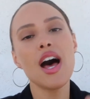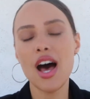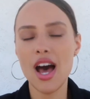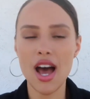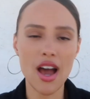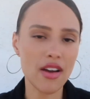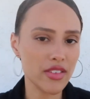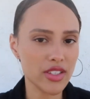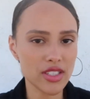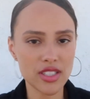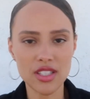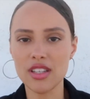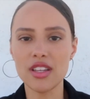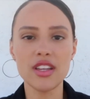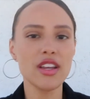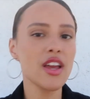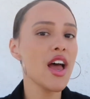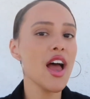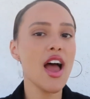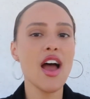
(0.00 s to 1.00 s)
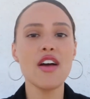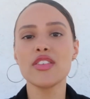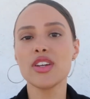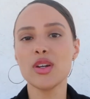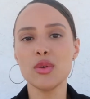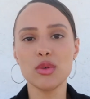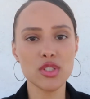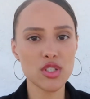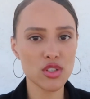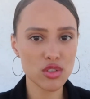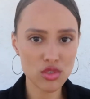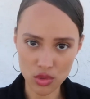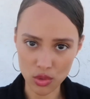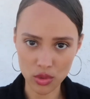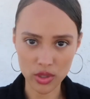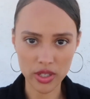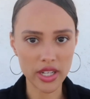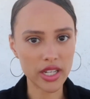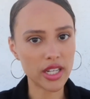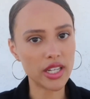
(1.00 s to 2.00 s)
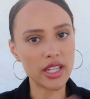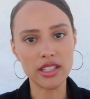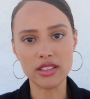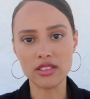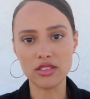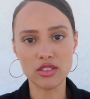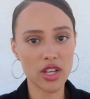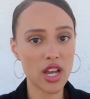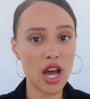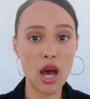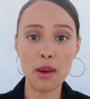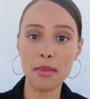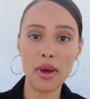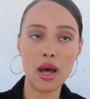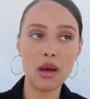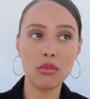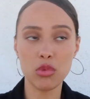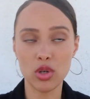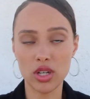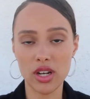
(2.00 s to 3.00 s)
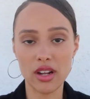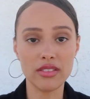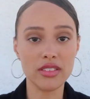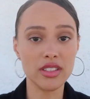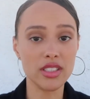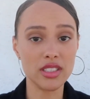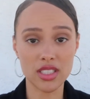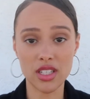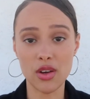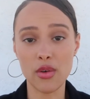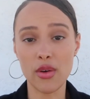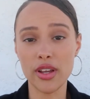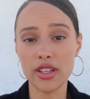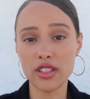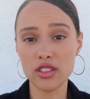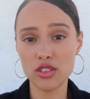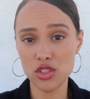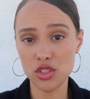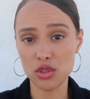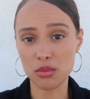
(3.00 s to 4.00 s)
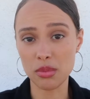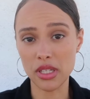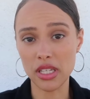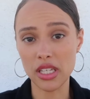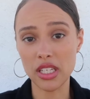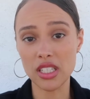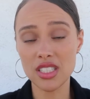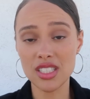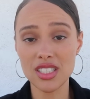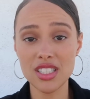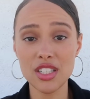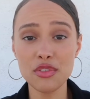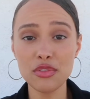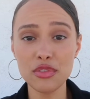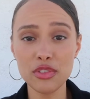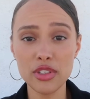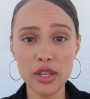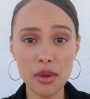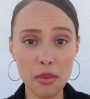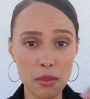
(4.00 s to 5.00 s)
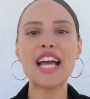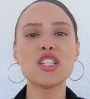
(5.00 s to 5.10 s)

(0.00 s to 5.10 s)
Obviously everyone's story and come up whatever is going to be different.